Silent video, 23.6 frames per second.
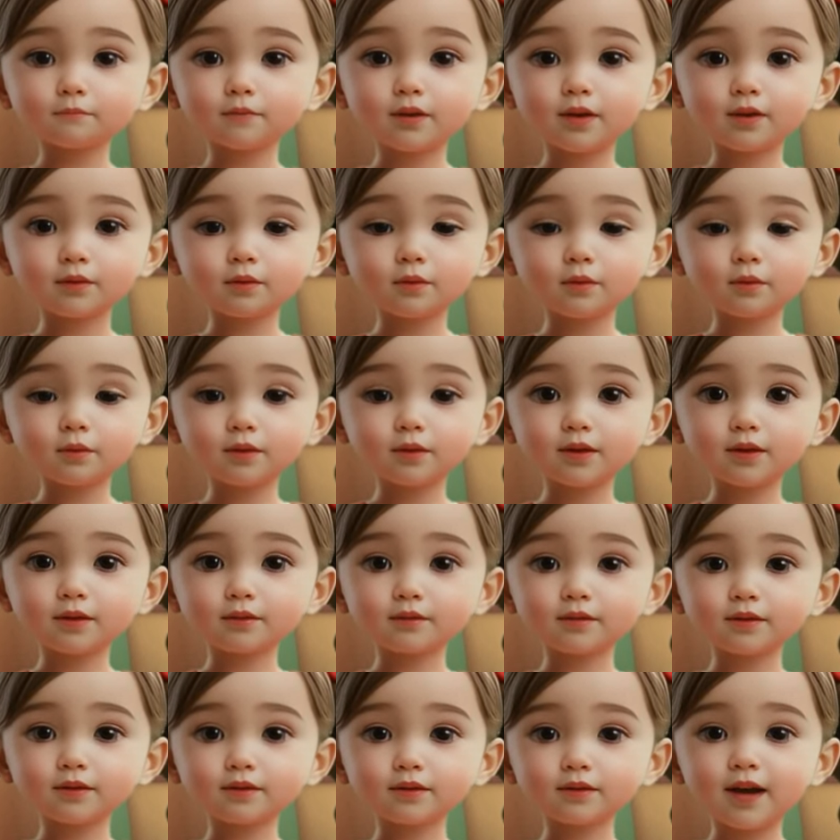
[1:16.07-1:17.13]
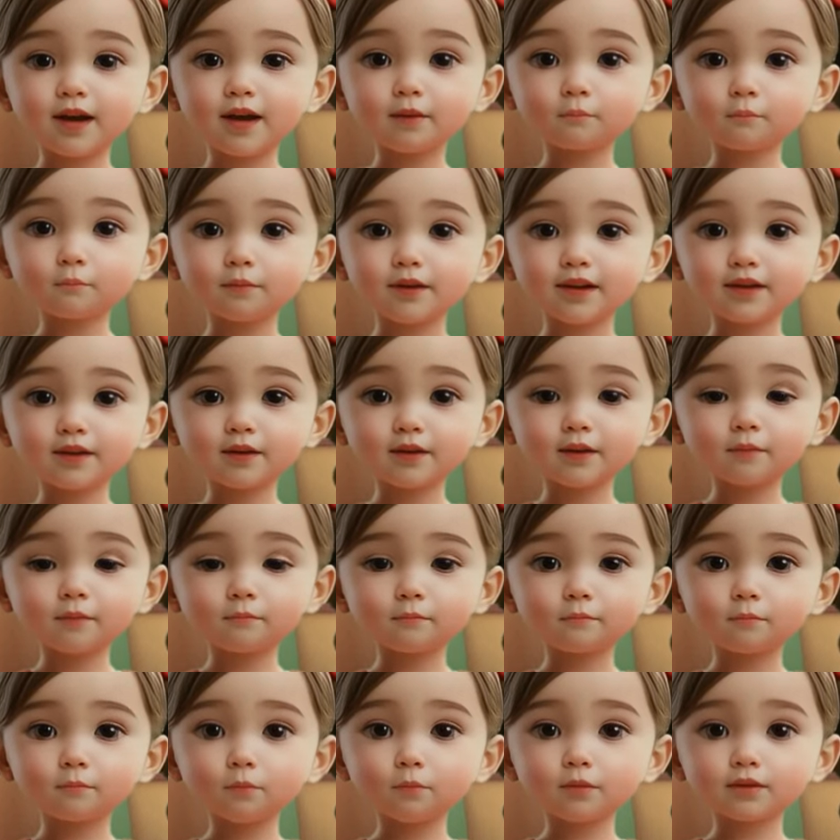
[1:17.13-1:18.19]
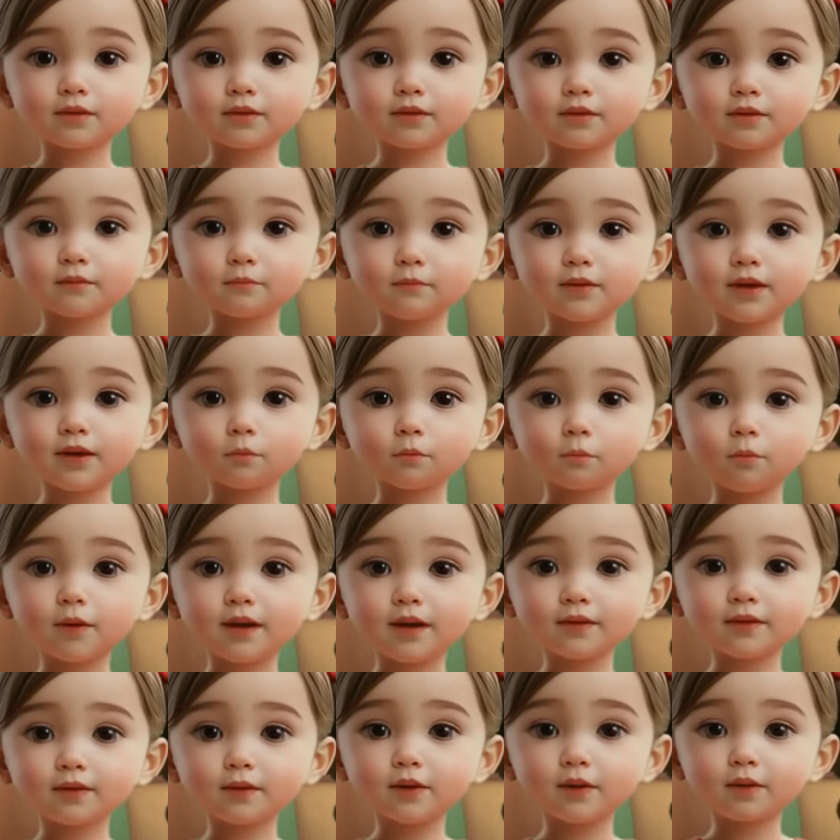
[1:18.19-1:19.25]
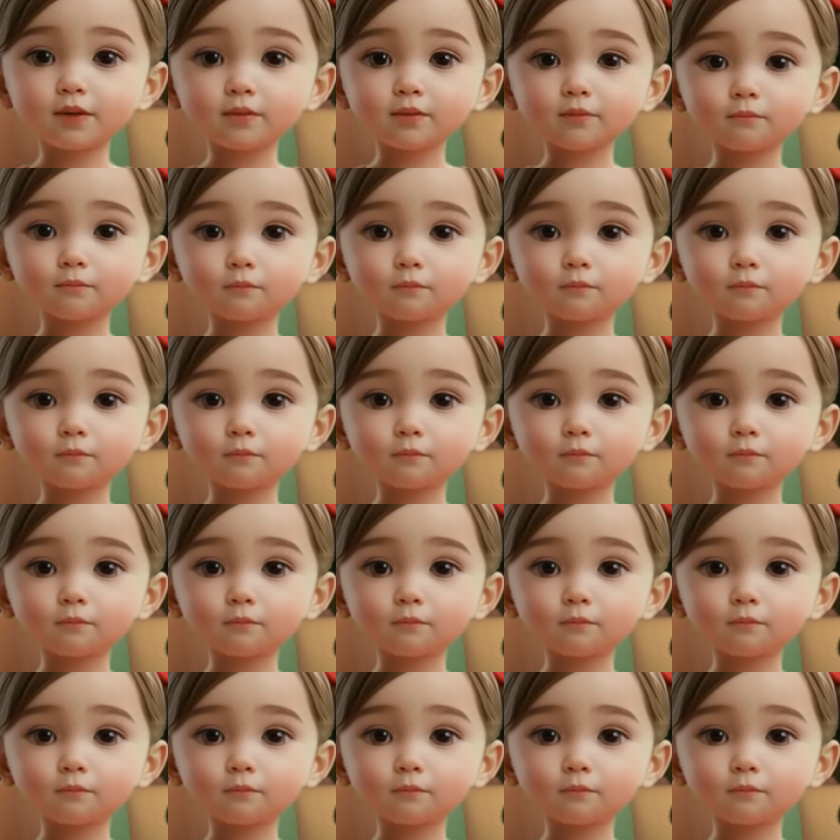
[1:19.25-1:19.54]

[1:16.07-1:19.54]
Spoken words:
Introduce the topic, which is Big Grandma.